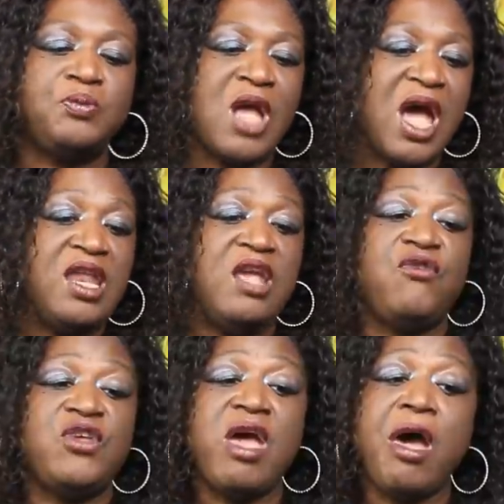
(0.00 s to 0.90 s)
I need
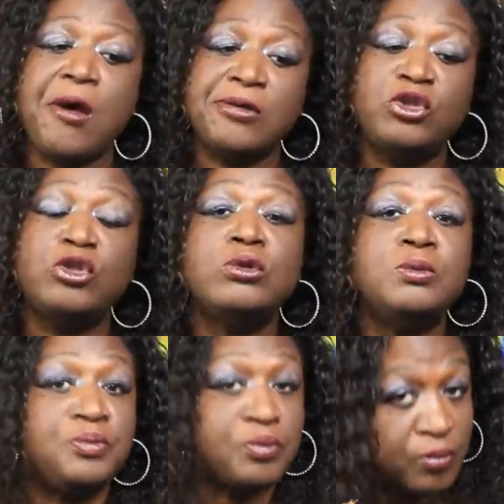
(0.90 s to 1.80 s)
for y'all to
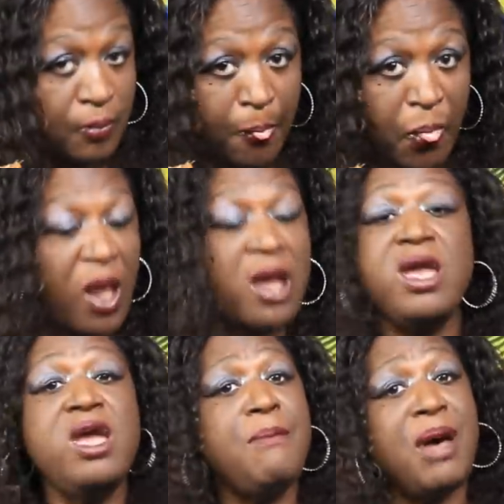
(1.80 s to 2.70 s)

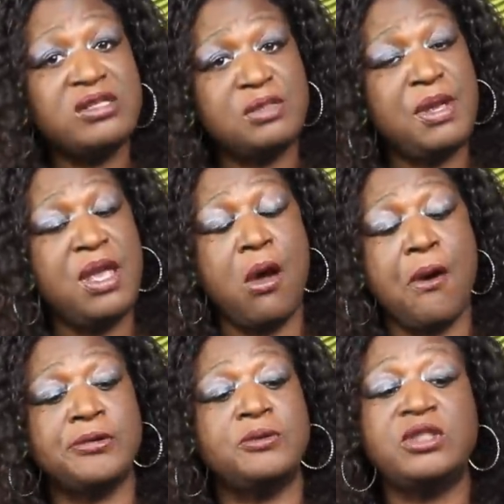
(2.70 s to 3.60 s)
inbox me
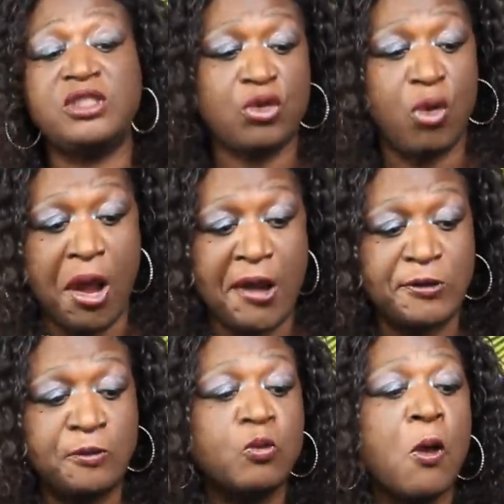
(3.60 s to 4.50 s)
on Instagram,